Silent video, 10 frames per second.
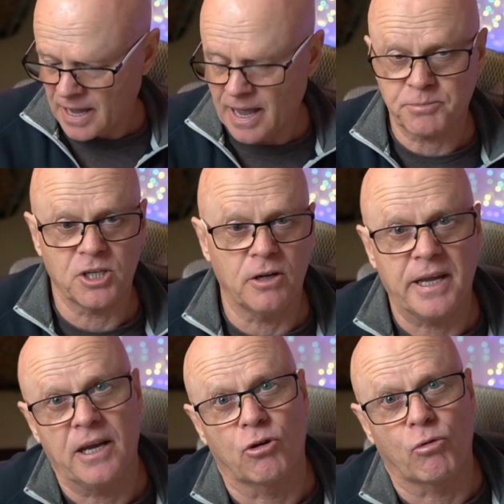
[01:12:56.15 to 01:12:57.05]

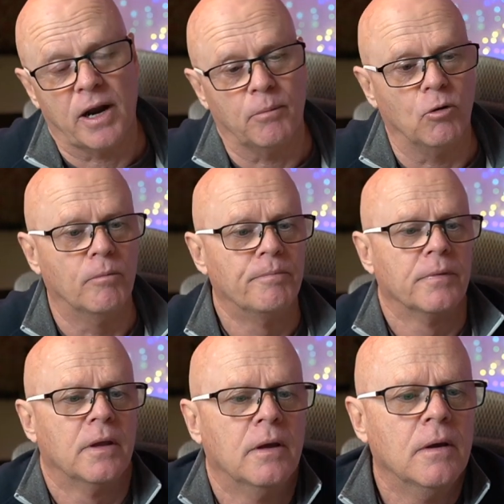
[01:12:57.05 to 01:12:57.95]
Absolutely incredible.
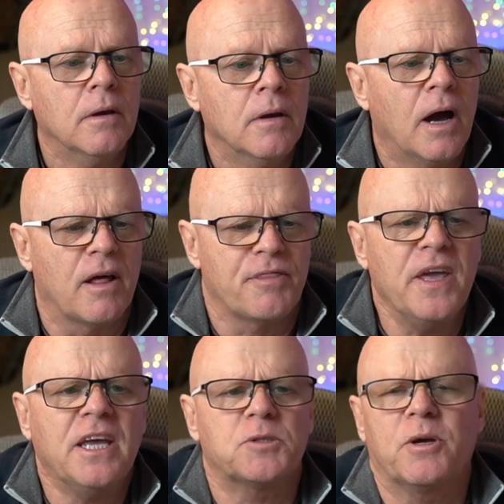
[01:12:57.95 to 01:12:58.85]
I
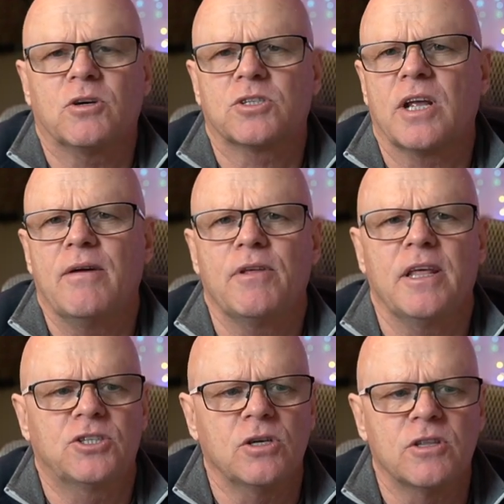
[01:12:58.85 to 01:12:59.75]
think it's because
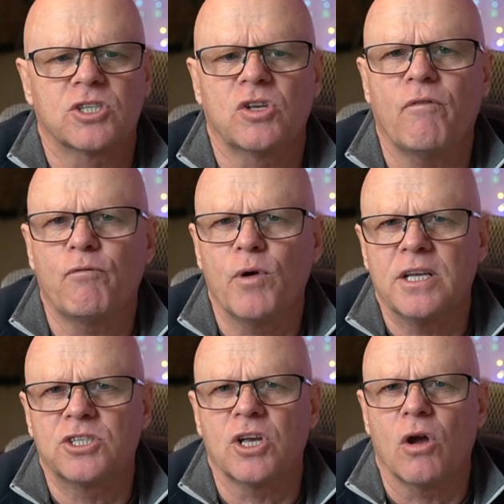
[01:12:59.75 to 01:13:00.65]
everything too, the software
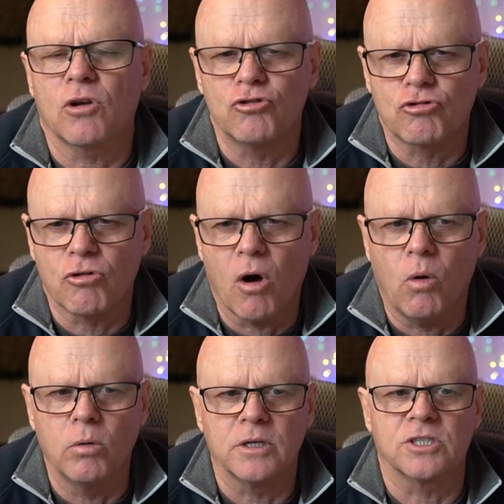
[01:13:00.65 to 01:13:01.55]
is so
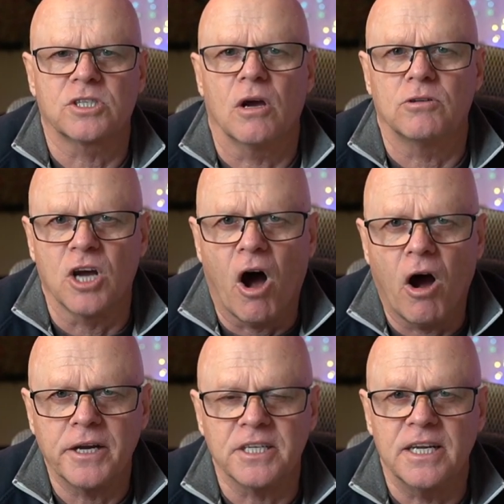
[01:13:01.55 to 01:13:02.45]
controlled, it's so tight and